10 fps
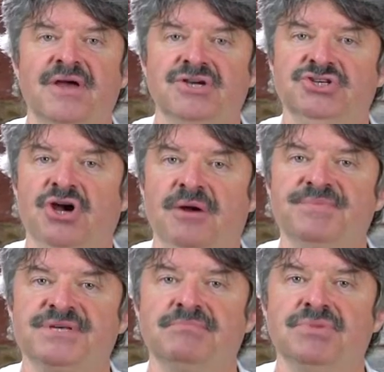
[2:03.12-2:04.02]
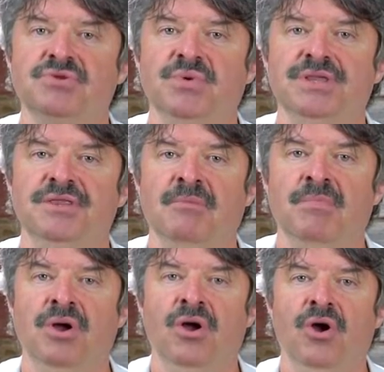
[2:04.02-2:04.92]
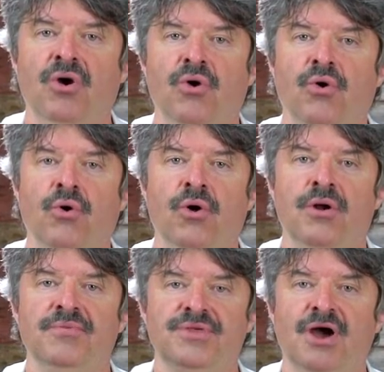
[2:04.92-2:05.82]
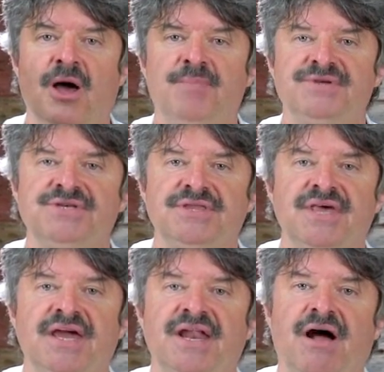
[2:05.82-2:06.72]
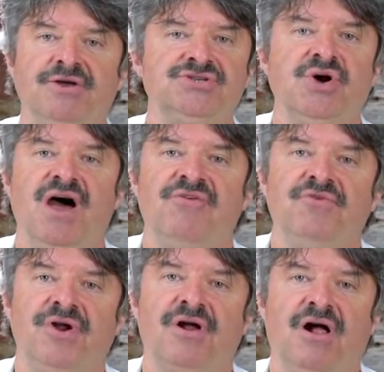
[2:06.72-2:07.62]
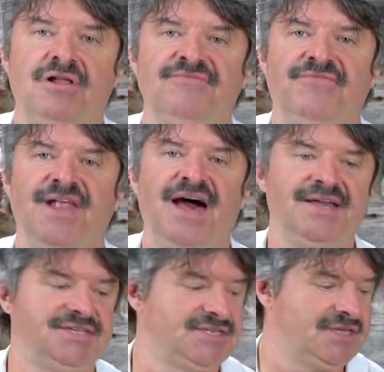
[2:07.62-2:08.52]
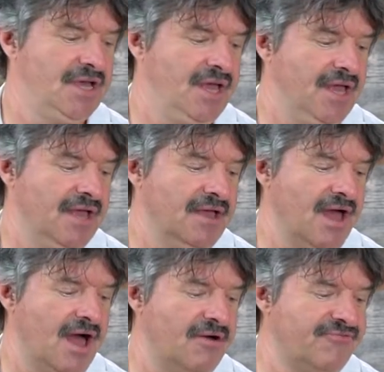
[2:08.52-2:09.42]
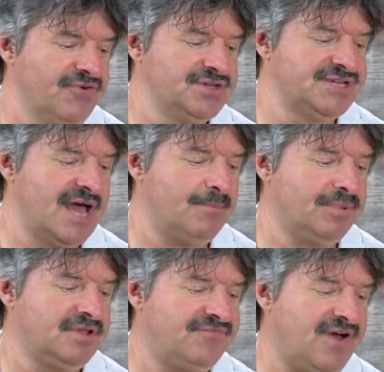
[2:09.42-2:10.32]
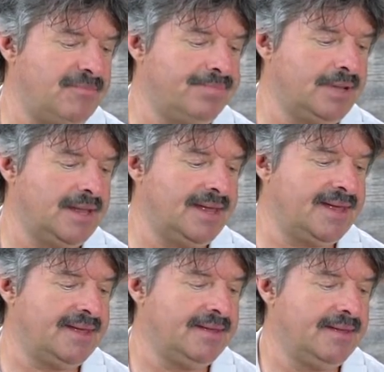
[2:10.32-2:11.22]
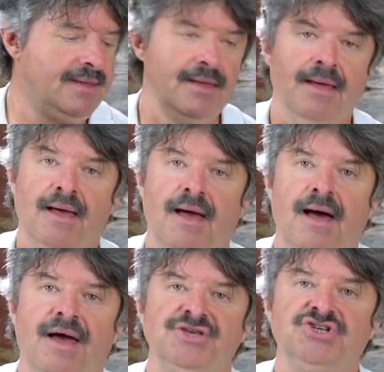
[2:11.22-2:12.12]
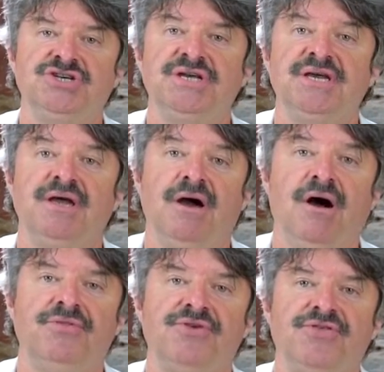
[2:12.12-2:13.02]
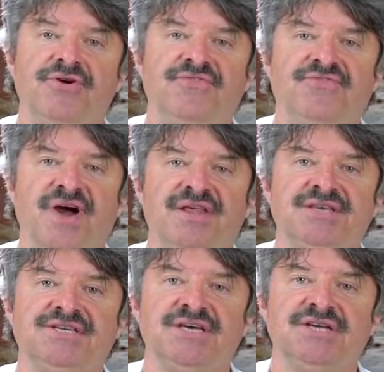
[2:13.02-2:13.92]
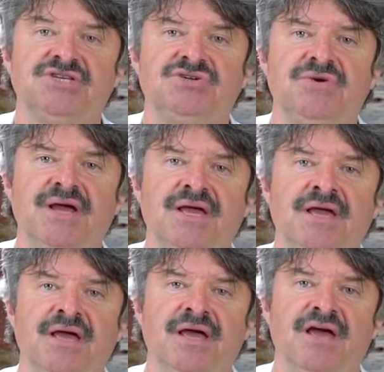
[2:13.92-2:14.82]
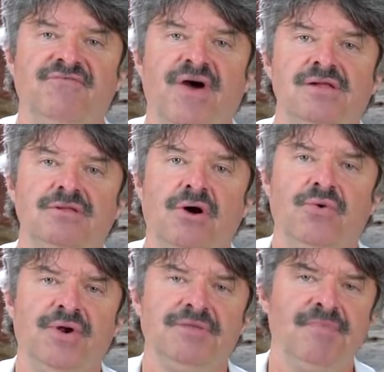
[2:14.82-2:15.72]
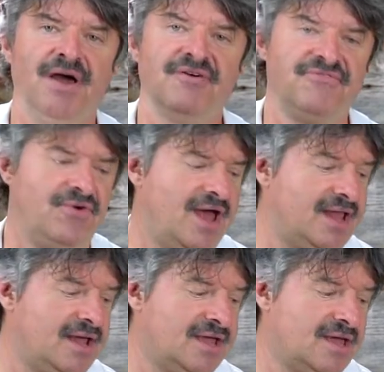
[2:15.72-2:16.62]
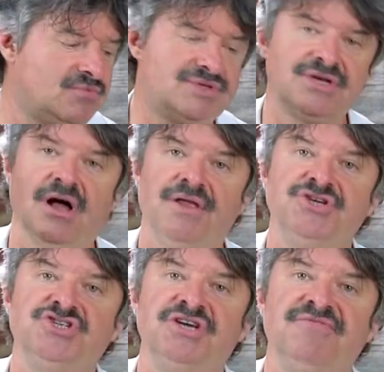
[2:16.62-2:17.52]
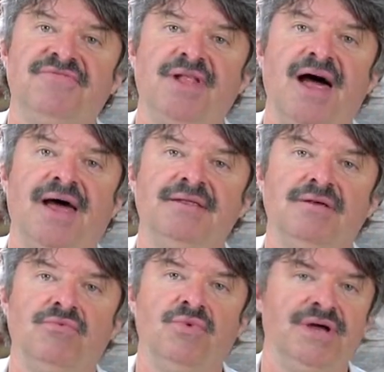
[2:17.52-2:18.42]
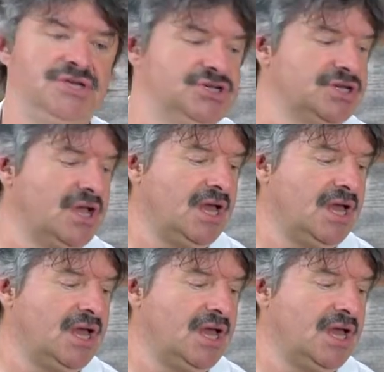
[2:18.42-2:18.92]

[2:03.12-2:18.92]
sharps in between them. Or the opposite, they can also have what are called flats. For example, if I play a G on the 3rd fret of the 6th string, if I lower it by a fret, I get what's called G flat, which